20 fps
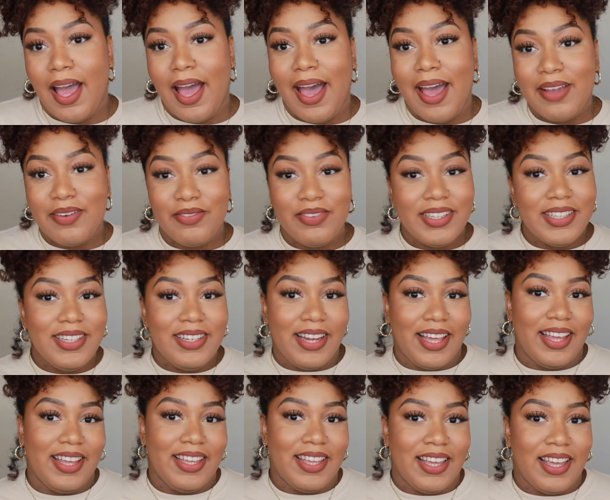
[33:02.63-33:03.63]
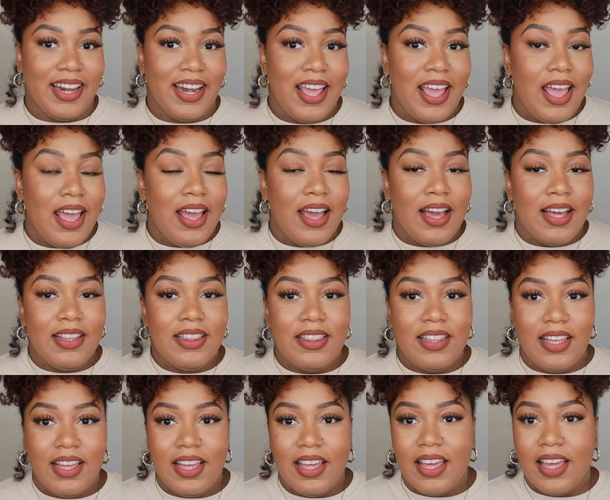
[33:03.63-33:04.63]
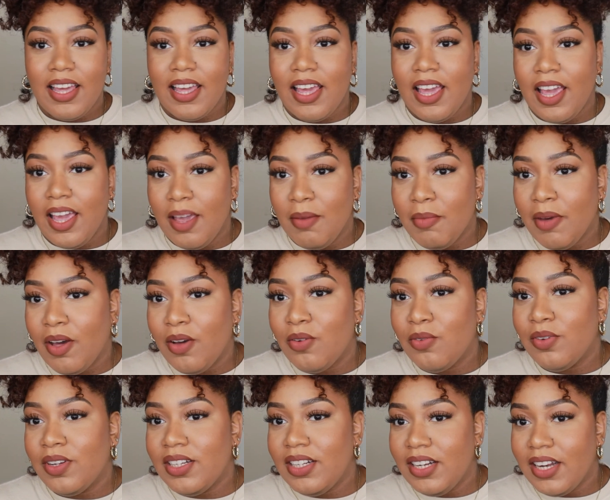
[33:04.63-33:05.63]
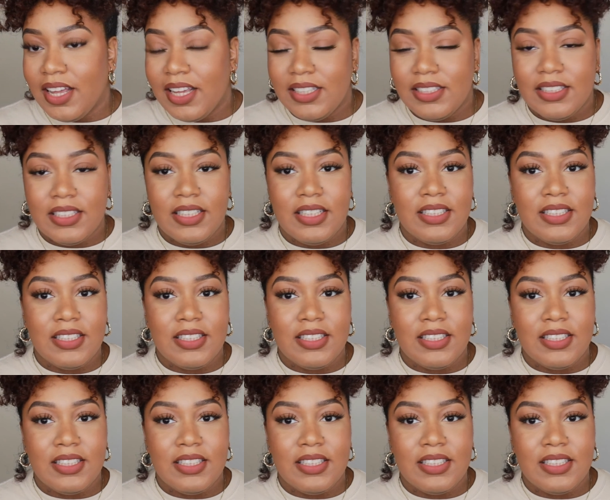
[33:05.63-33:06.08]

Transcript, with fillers: I really like it. I think it came out really nicely.